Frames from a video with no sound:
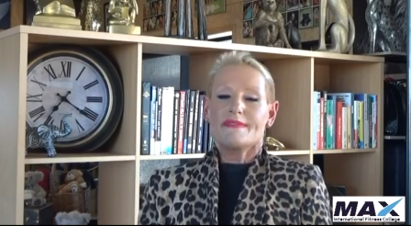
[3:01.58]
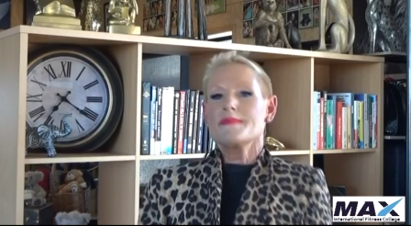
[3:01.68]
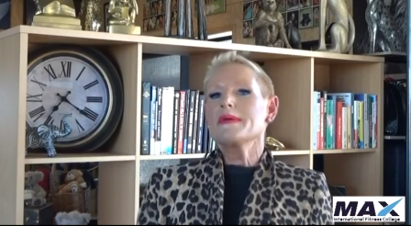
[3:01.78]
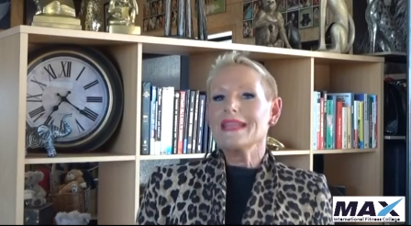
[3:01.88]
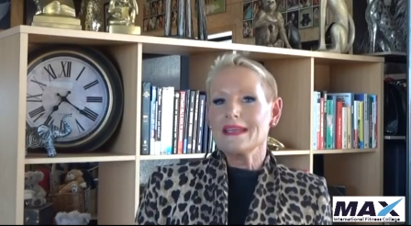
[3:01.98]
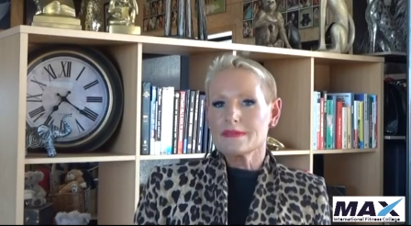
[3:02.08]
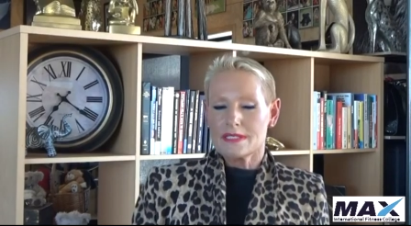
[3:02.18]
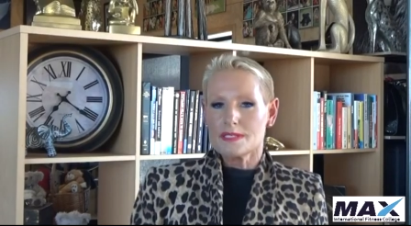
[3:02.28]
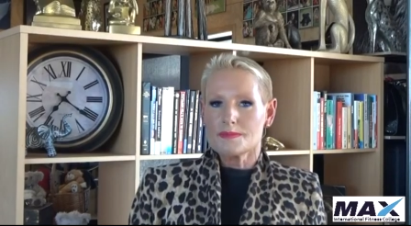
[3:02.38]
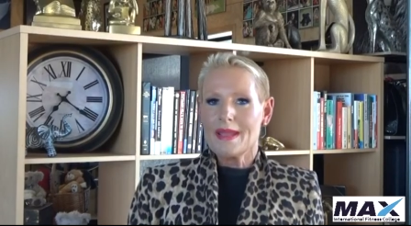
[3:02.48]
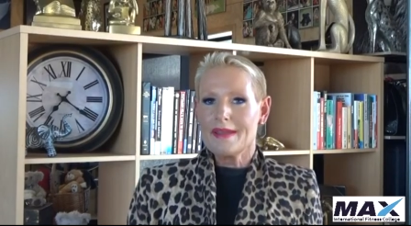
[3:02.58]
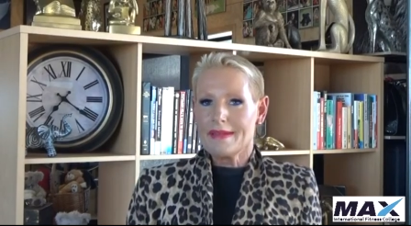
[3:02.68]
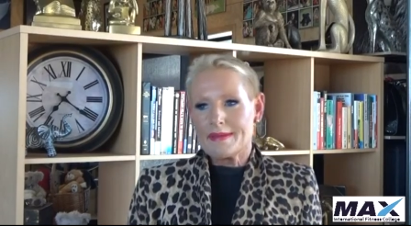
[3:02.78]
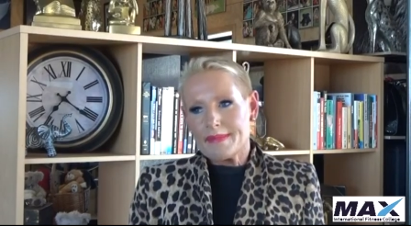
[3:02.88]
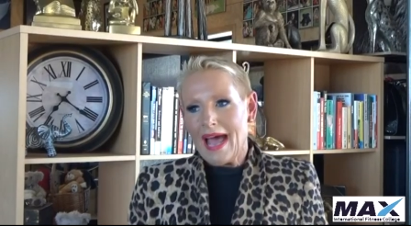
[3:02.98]
everybody else is
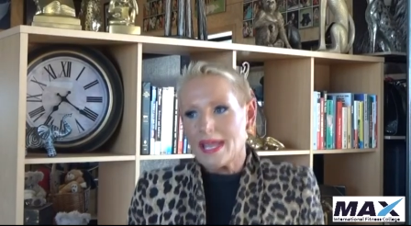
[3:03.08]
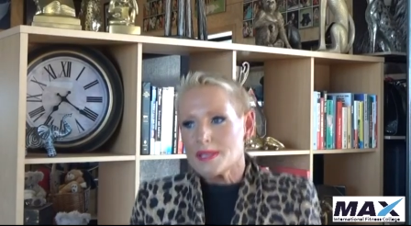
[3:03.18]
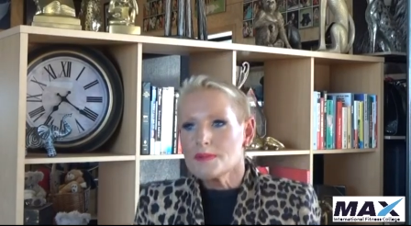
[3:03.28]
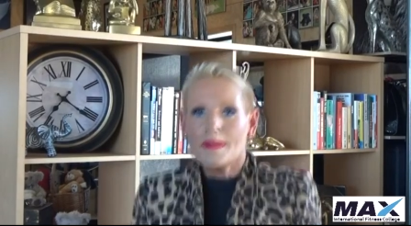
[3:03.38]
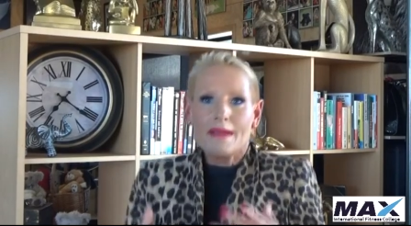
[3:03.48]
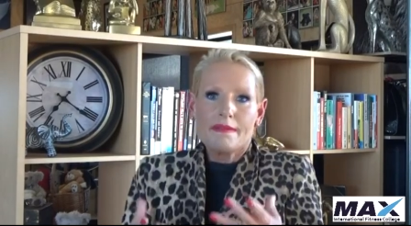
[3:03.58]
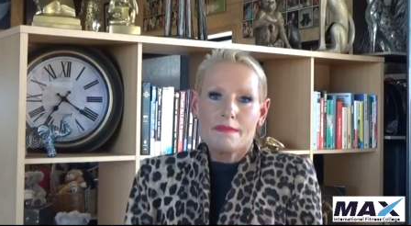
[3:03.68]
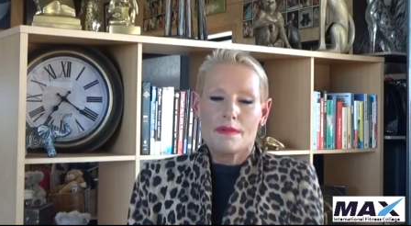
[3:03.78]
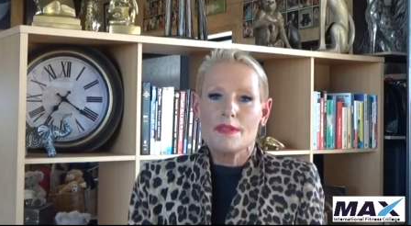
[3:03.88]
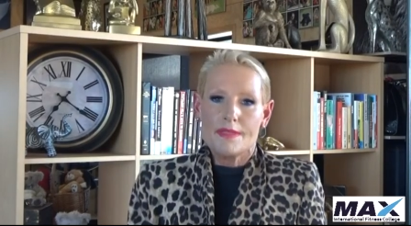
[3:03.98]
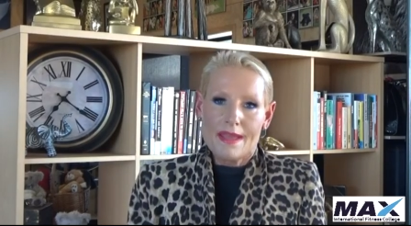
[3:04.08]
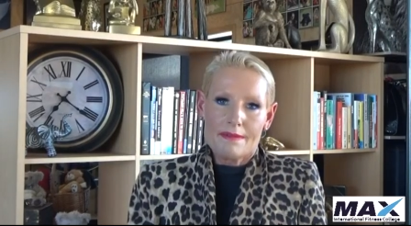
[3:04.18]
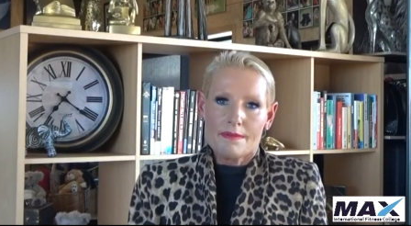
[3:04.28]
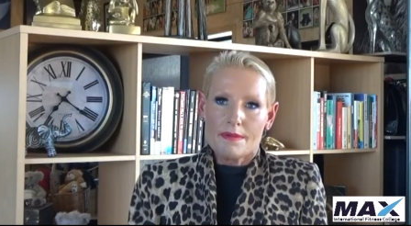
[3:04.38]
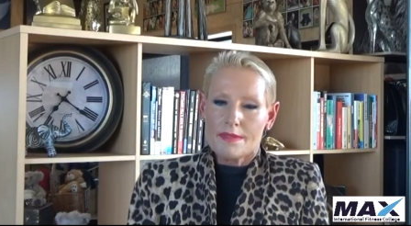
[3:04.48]
wearing? Are you wearing
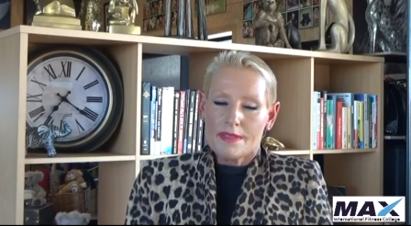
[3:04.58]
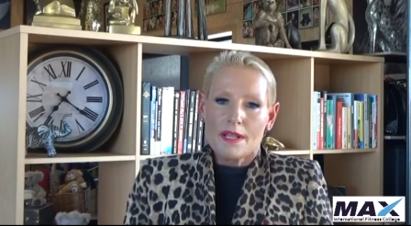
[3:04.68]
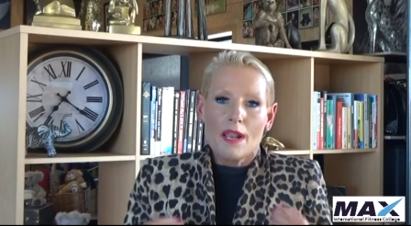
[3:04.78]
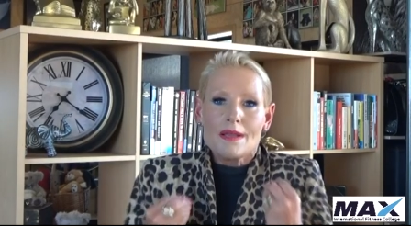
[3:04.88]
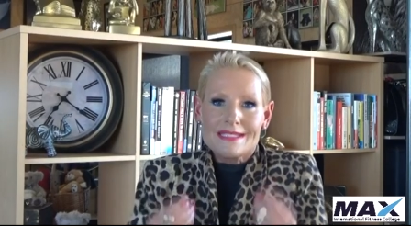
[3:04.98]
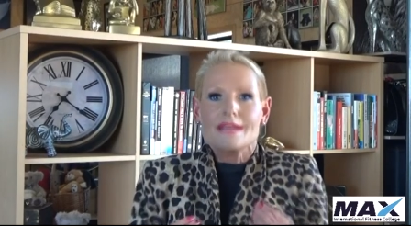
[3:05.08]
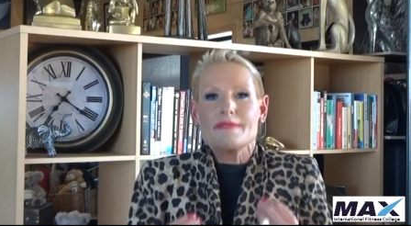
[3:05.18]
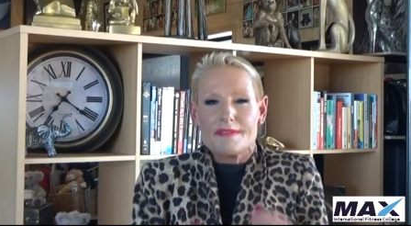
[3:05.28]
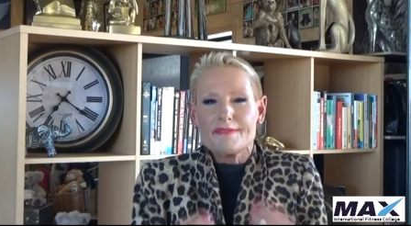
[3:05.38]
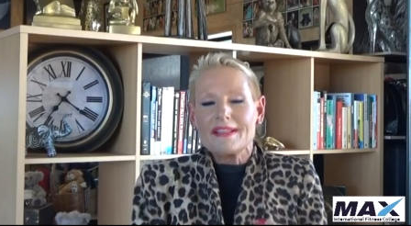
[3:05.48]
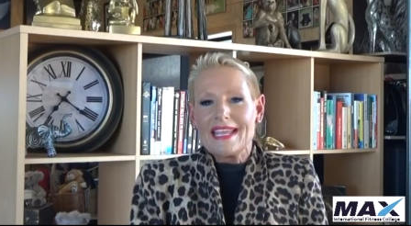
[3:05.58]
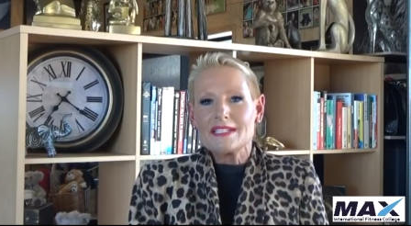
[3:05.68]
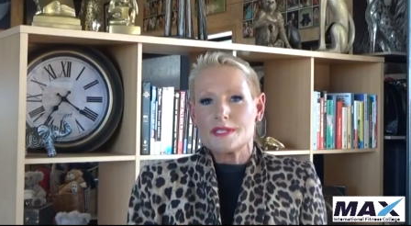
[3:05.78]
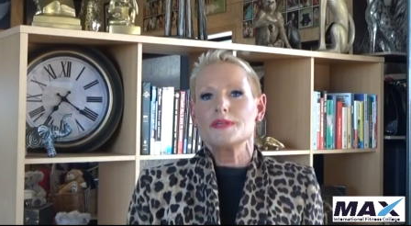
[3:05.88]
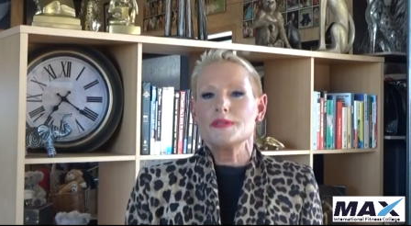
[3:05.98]
that, the clothes that
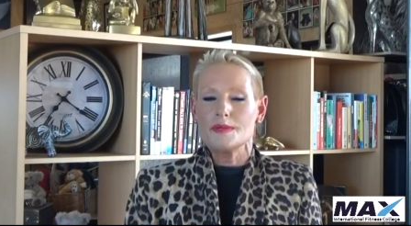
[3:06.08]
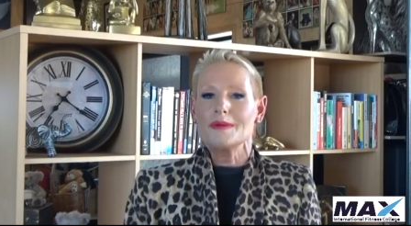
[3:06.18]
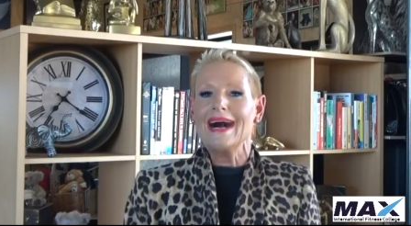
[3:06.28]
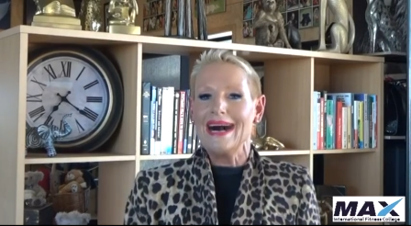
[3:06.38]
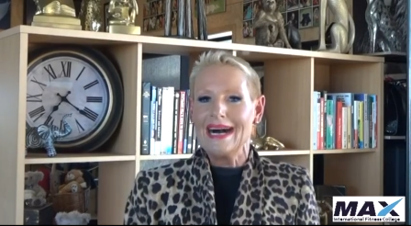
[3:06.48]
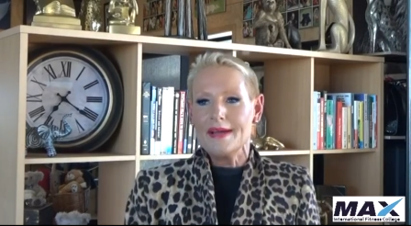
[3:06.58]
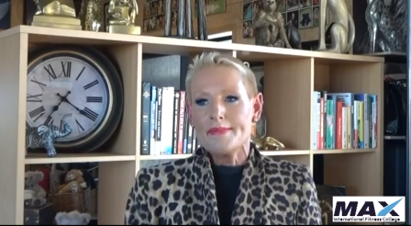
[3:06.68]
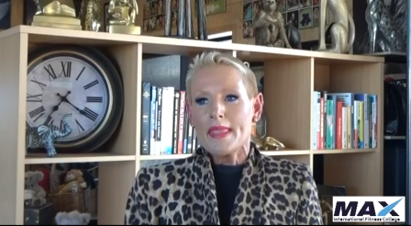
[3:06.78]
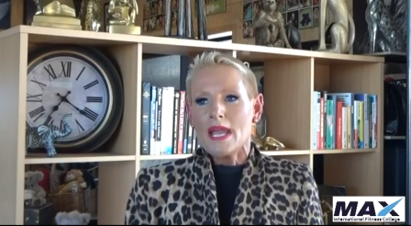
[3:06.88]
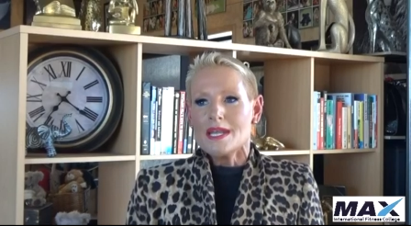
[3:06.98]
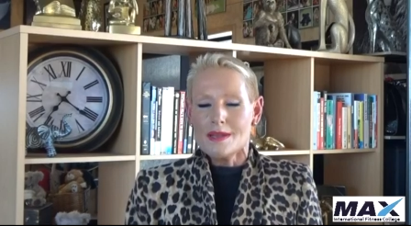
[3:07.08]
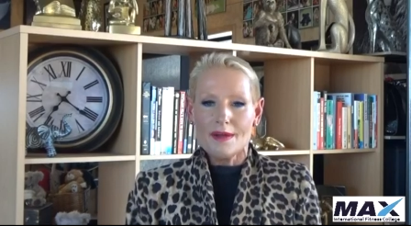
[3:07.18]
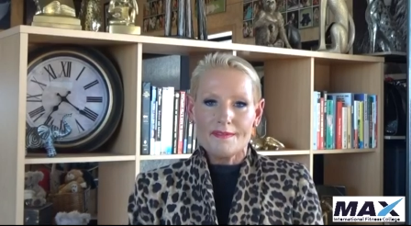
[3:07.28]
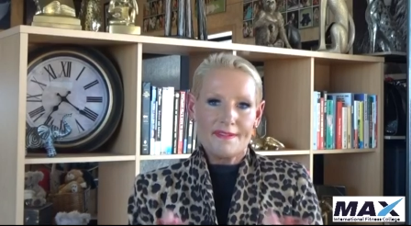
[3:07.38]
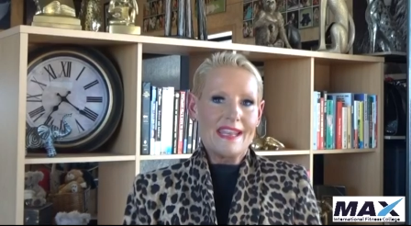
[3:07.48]
reflect who you are,
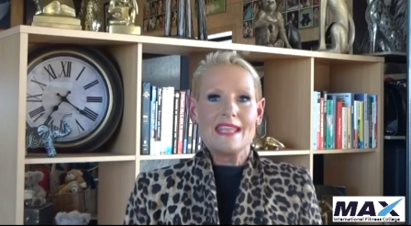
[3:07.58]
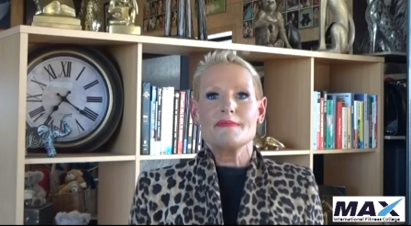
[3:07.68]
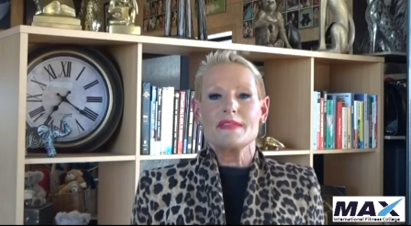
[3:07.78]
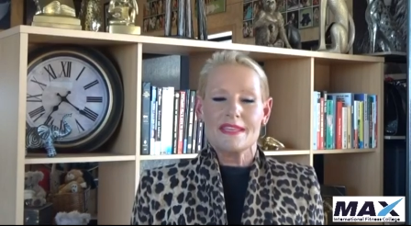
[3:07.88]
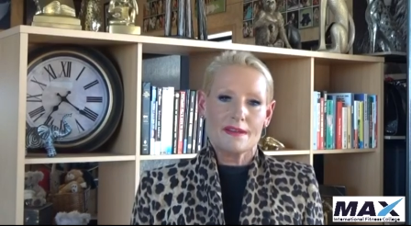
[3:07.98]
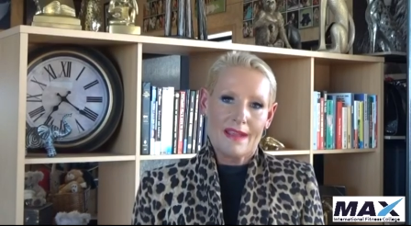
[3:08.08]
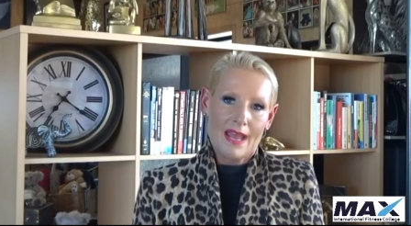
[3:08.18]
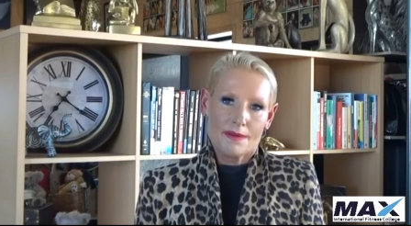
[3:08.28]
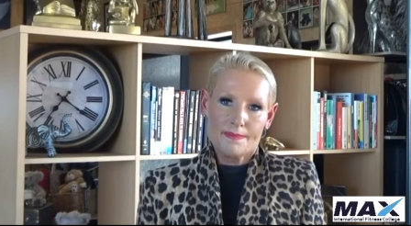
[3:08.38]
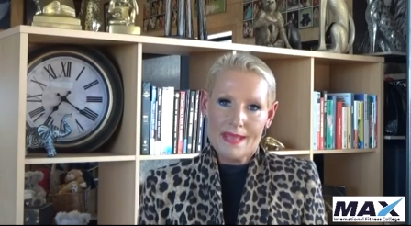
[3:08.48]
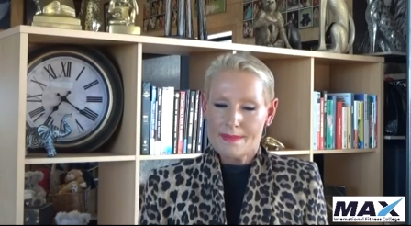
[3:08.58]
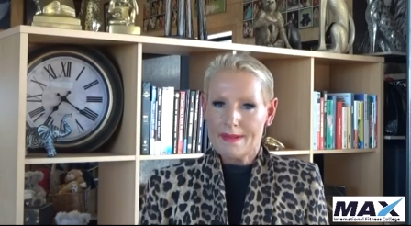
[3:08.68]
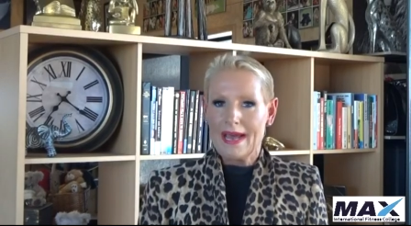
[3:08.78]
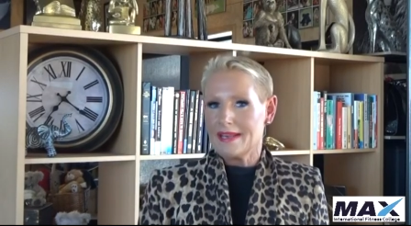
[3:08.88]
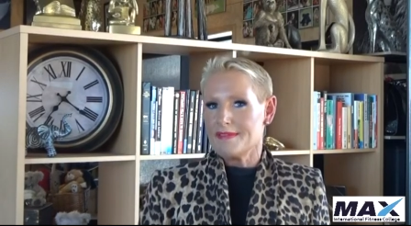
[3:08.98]
not fitting in with the crowd or being
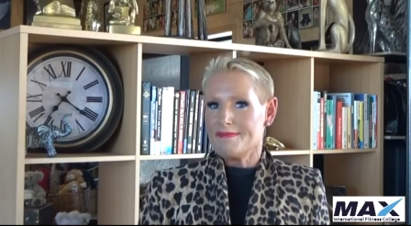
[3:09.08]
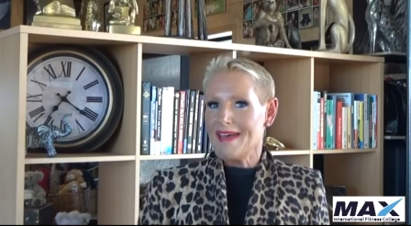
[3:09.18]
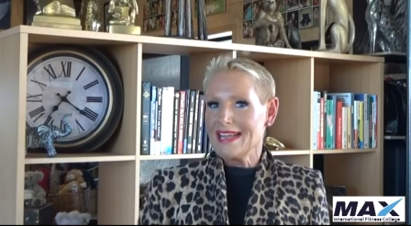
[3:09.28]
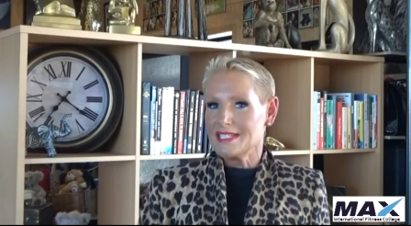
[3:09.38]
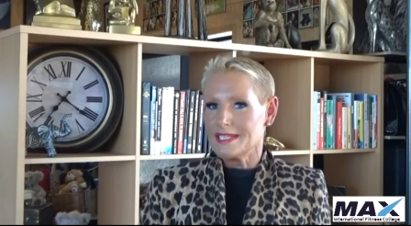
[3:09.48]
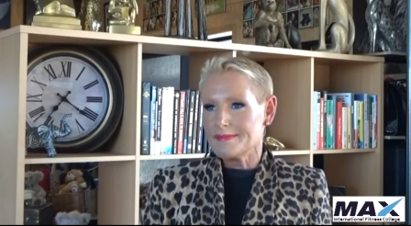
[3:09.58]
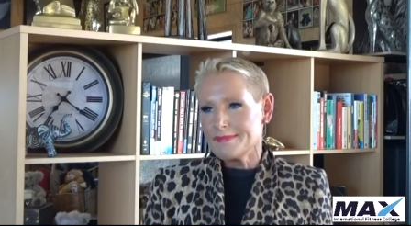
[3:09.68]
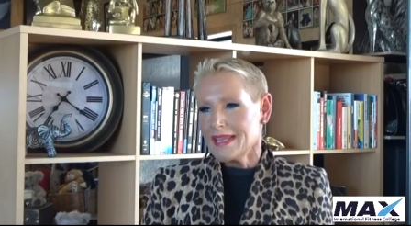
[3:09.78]
part of the fashion?